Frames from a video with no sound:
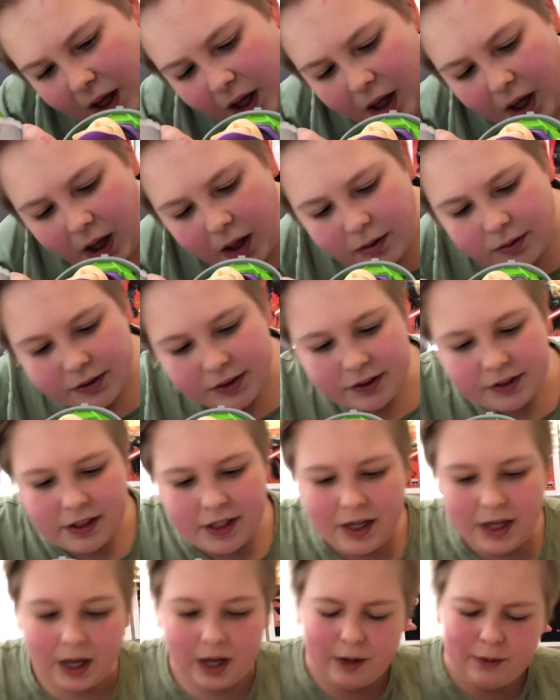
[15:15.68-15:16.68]
I'll
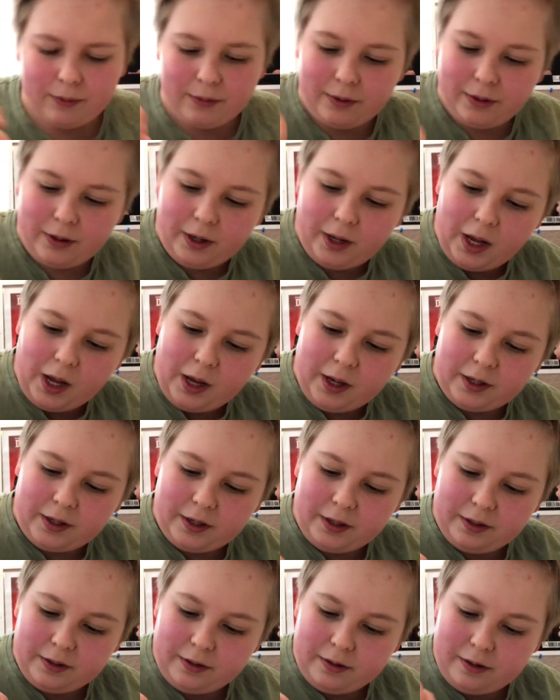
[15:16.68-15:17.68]
see how I
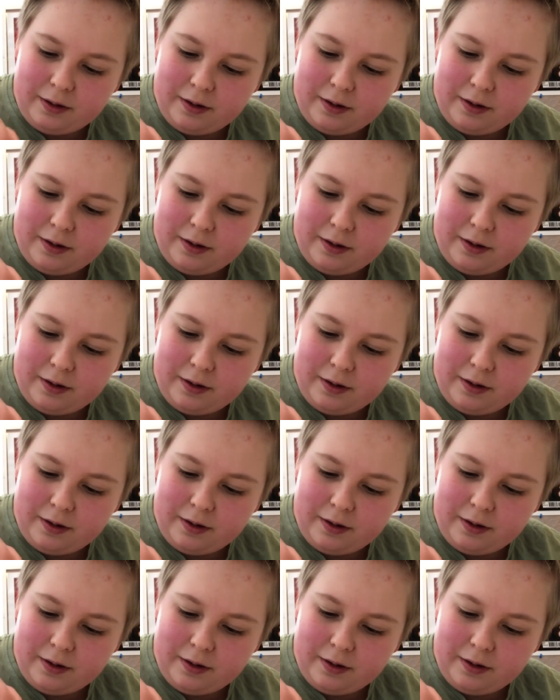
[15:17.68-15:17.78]
can